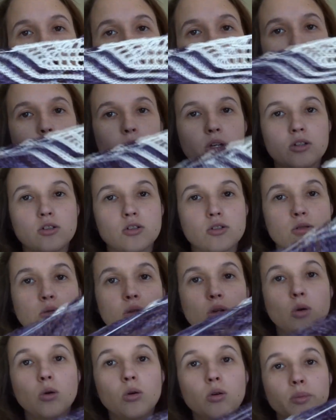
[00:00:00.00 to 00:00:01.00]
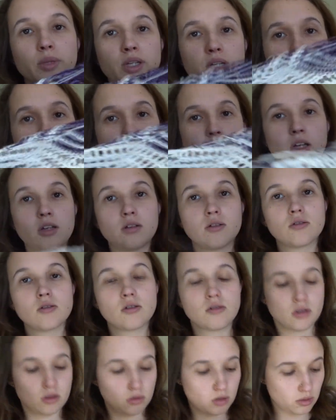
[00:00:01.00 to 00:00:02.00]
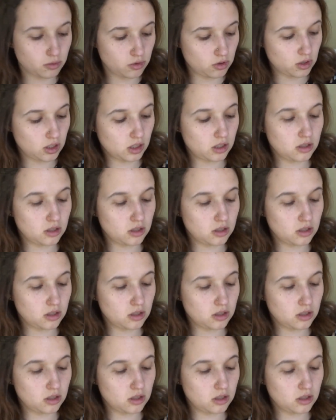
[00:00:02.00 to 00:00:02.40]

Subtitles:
or you can just do it all mini skeins. So what I'm doing